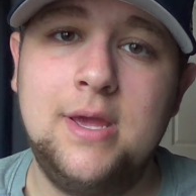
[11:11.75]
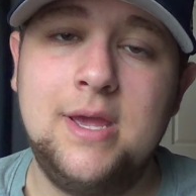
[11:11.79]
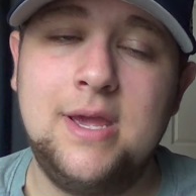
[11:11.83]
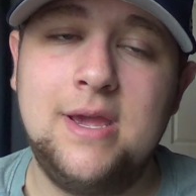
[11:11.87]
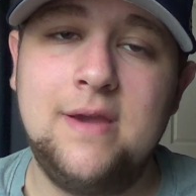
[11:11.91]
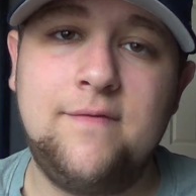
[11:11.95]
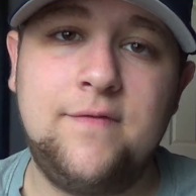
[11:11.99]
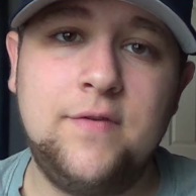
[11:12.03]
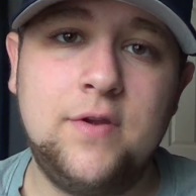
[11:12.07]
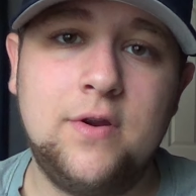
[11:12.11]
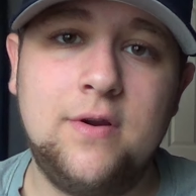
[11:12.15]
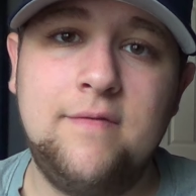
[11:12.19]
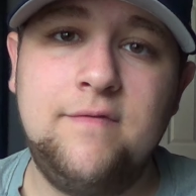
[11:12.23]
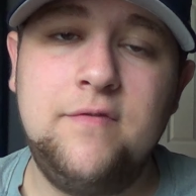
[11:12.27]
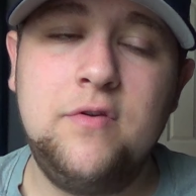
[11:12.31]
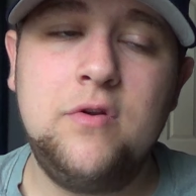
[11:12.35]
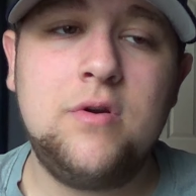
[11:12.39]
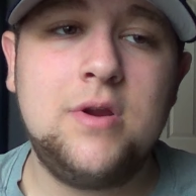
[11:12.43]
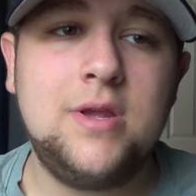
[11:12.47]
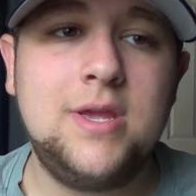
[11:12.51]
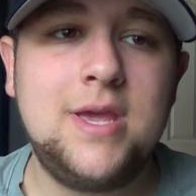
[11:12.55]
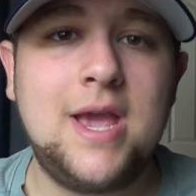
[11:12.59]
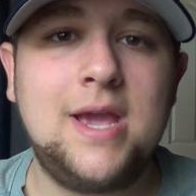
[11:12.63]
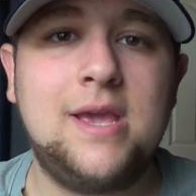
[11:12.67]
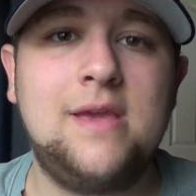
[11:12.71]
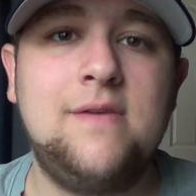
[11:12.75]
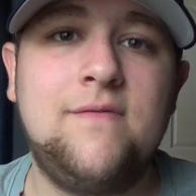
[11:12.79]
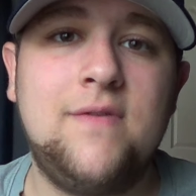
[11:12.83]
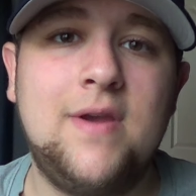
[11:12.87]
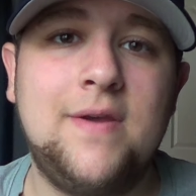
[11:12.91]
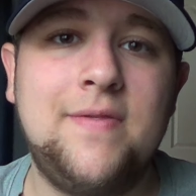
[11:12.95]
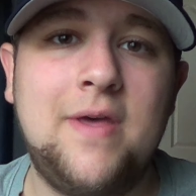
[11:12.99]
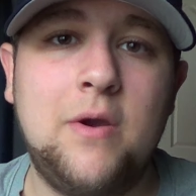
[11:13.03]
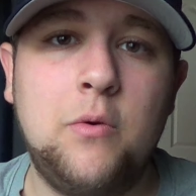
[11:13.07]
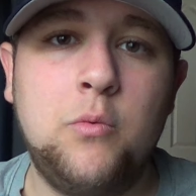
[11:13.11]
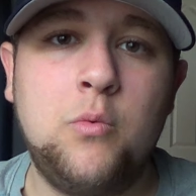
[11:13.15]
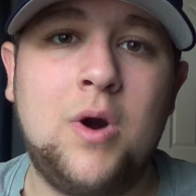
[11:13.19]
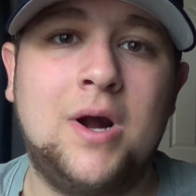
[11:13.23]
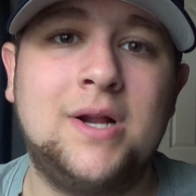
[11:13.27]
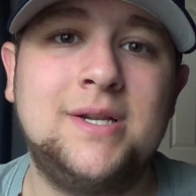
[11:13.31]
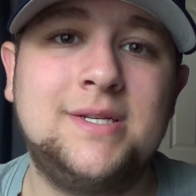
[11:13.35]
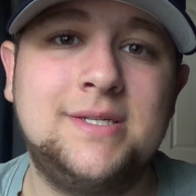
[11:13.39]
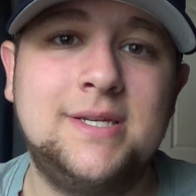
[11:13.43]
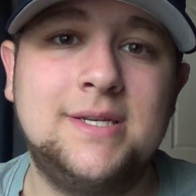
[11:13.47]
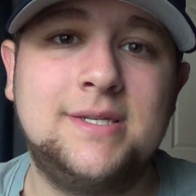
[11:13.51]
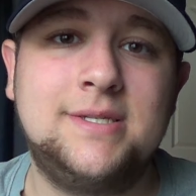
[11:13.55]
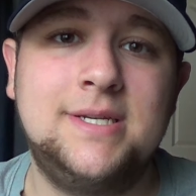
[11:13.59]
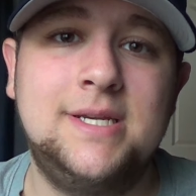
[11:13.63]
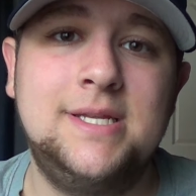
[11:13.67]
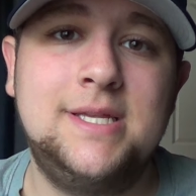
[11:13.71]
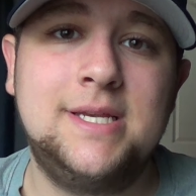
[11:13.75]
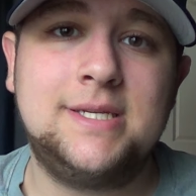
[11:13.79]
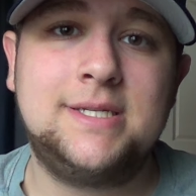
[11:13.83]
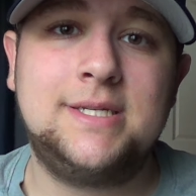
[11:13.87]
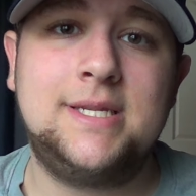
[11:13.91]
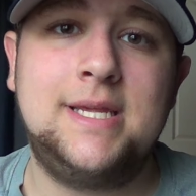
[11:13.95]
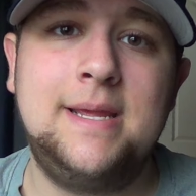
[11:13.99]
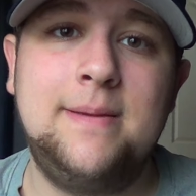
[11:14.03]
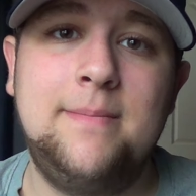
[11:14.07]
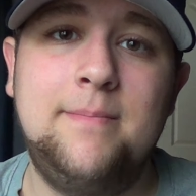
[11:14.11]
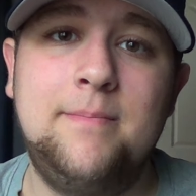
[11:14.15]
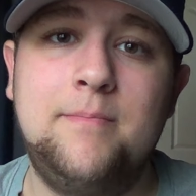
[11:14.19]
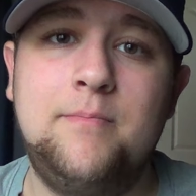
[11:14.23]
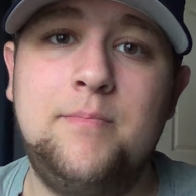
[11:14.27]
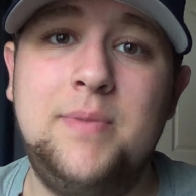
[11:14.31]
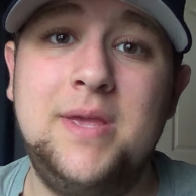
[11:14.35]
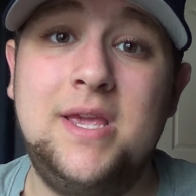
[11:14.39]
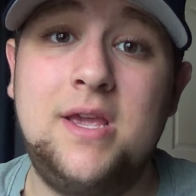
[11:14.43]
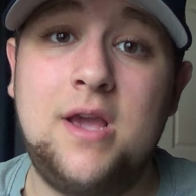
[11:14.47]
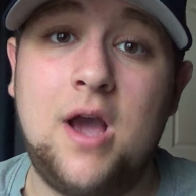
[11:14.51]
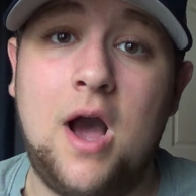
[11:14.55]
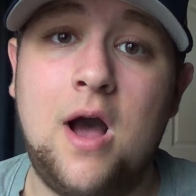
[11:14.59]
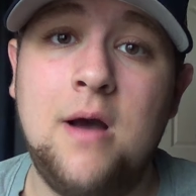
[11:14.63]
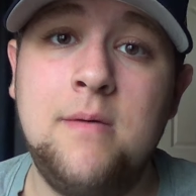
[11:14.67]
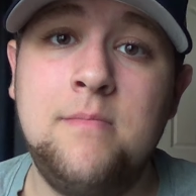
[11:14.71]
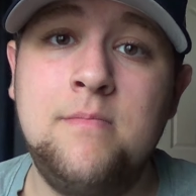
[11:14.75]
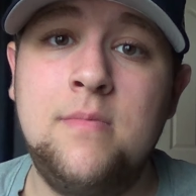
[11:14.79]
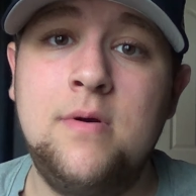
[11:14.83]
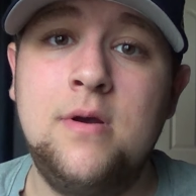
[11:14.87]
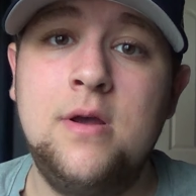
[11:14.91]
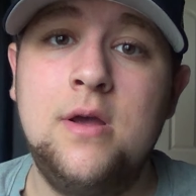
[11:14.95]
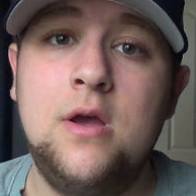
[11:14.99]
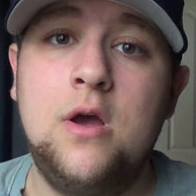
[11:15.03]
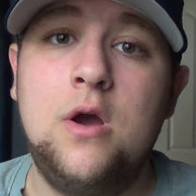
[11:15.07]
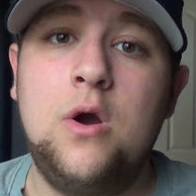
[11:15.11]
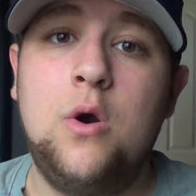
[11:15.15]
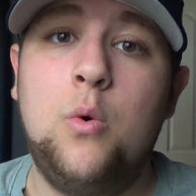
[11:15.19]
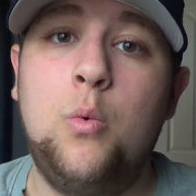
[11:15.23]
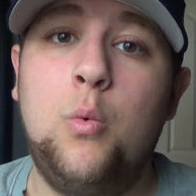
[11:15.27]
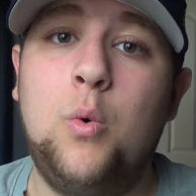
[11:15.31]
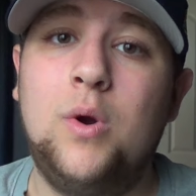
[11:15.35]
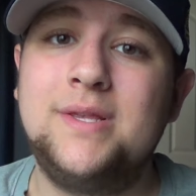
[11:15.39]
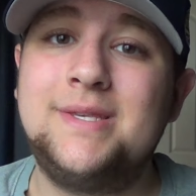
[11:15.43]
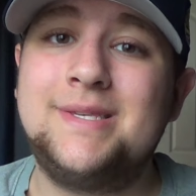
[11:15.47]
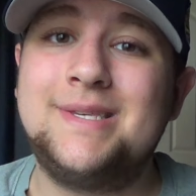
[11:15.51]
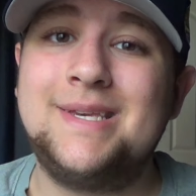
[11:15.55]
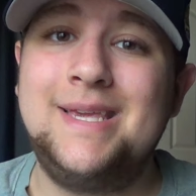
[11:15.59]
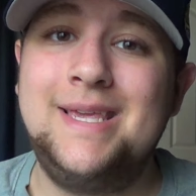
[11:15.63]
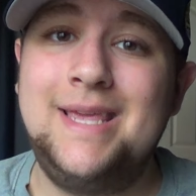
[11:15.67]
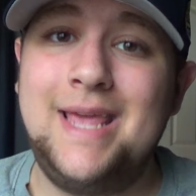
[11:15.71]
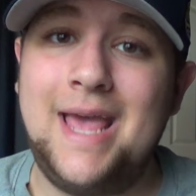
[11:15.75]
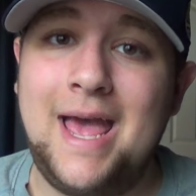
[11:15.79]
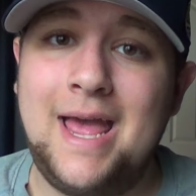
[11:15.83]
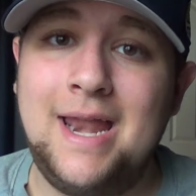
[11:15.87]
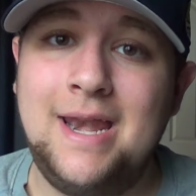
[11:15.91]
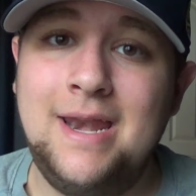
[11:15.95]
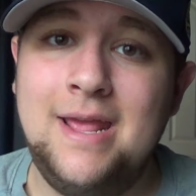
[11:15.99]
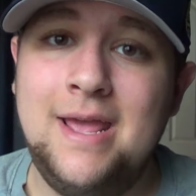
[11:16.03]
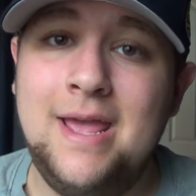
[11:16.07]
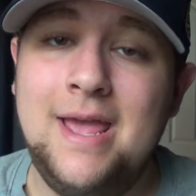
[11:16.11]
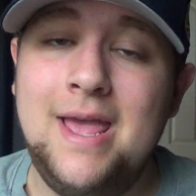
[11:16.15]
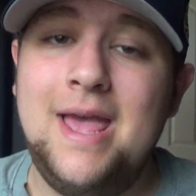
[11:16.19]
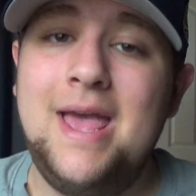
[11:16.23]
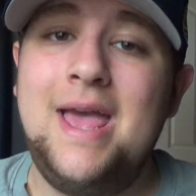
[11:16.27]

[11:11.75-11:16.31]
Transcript: If you're a Yankee fan that wants to see this team become once again